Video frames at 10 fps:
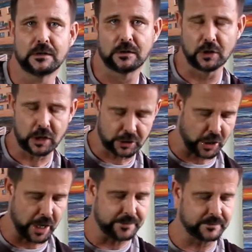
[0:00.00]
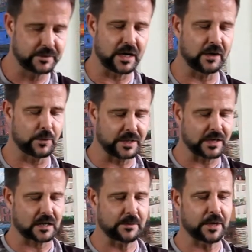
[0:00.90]
look good. We
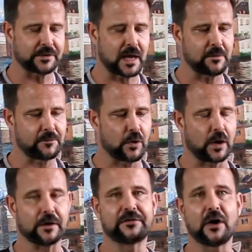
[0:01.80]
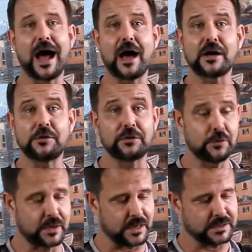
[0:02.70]
talked about that before. So how do you do
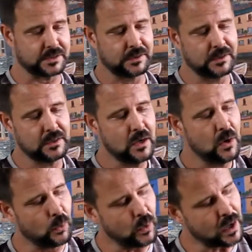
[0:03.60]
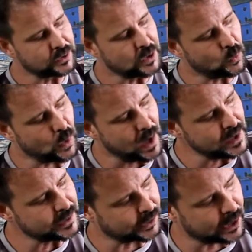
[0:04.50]
this? Well, you
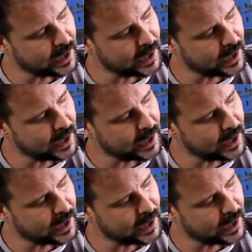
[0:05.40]
want your